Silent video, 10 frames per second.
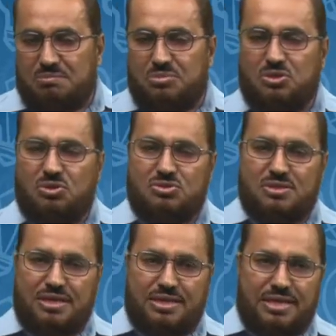Because
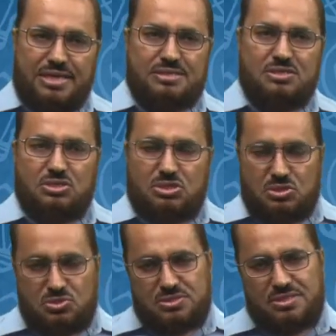late on
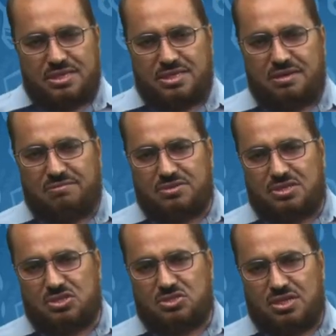Tuesday
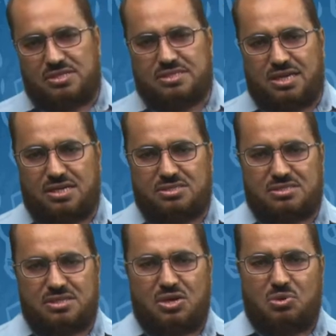evening tells us